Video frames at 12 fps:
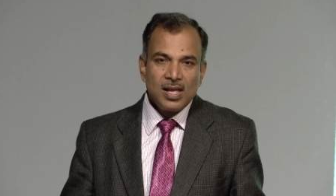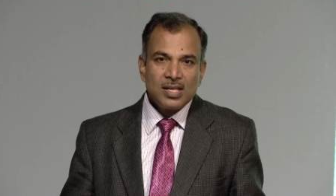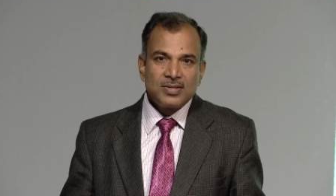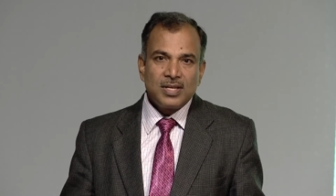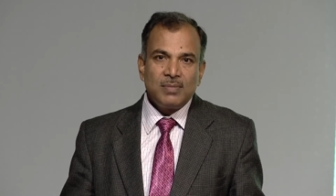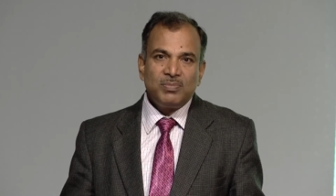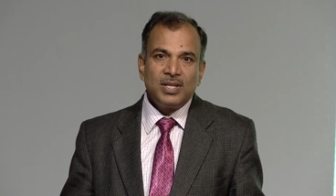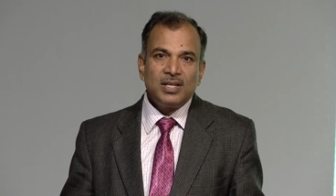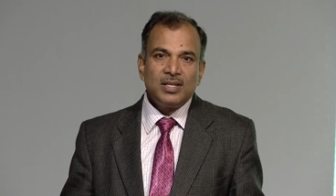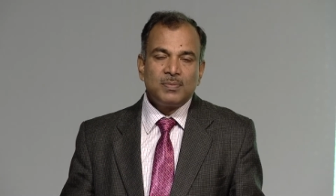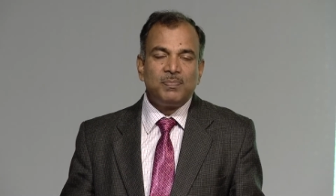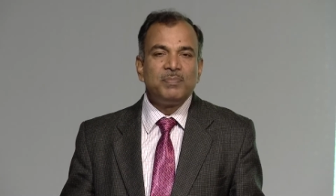Same thing
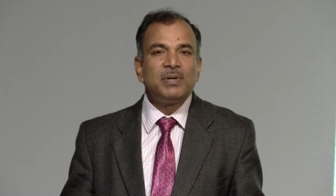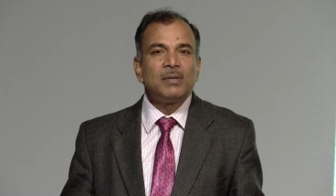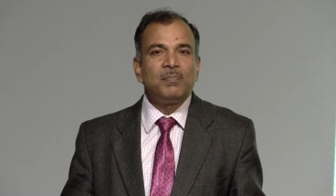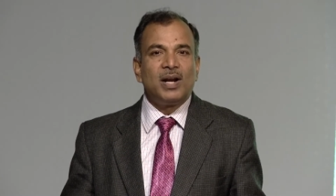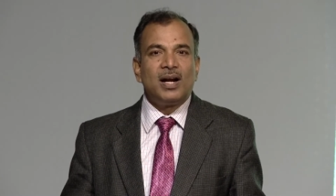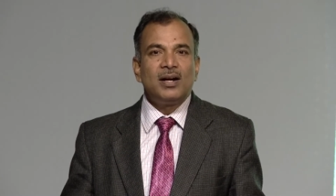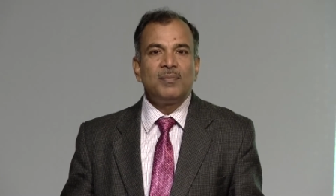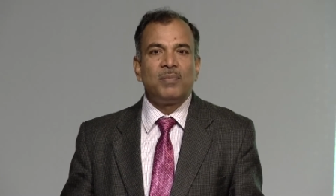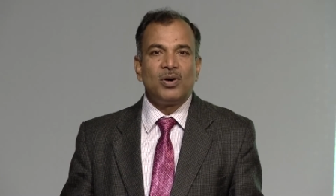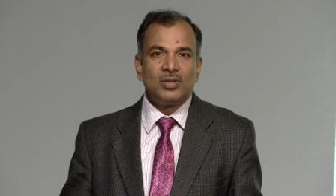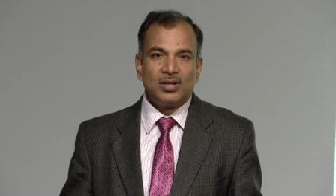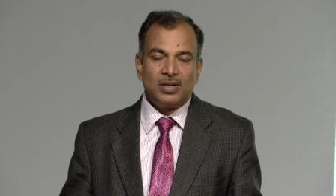is being planned
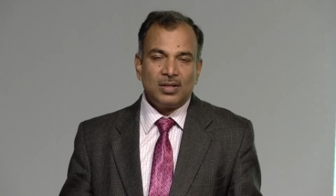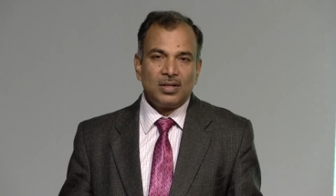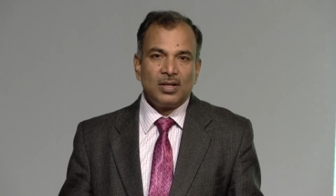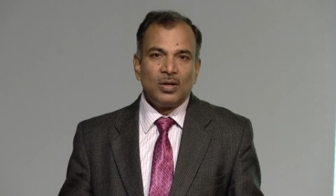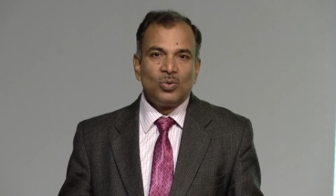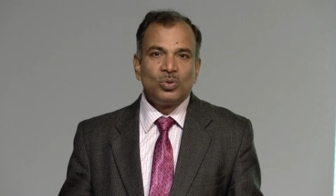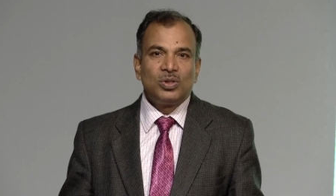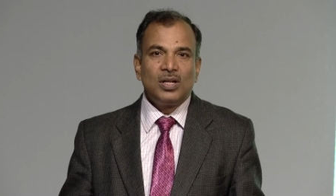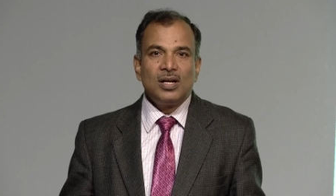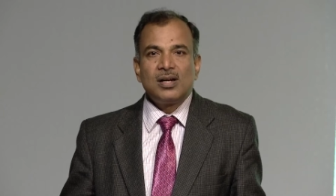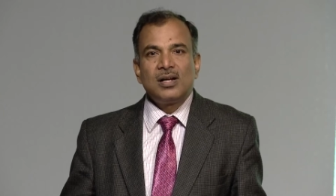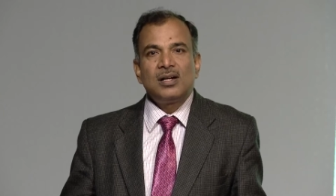for the
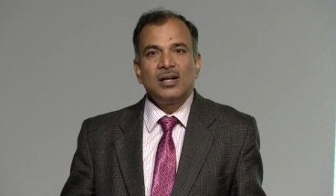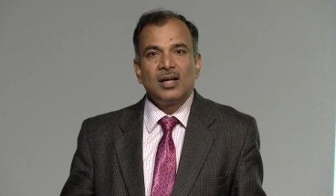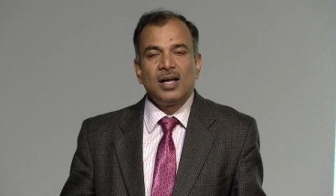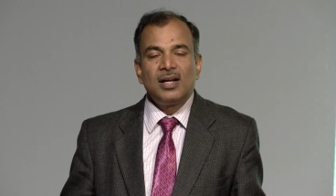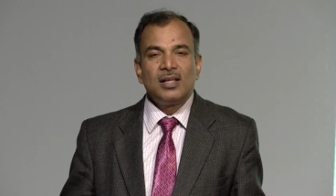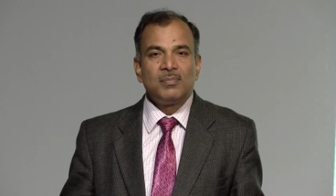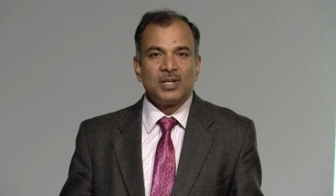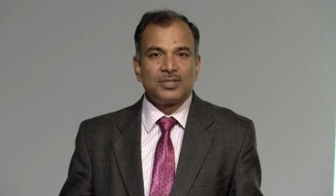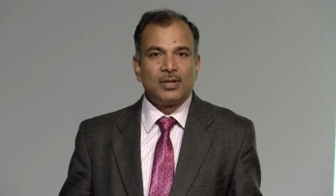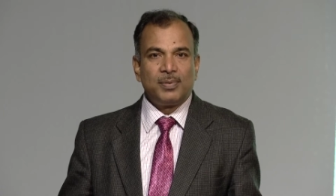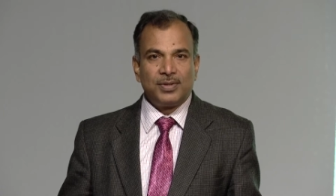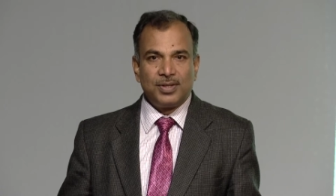Uttarakhand and
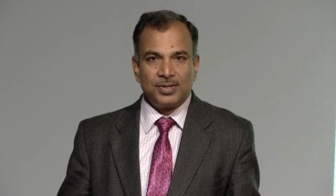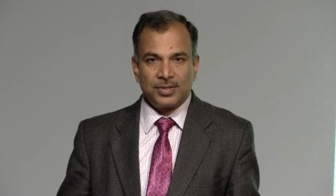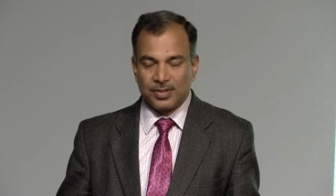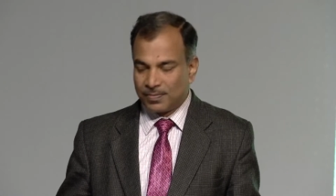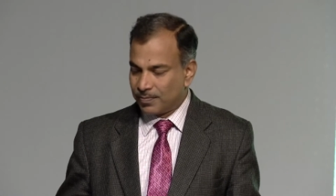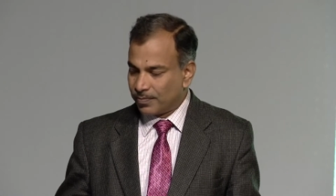Himachal Pradesh.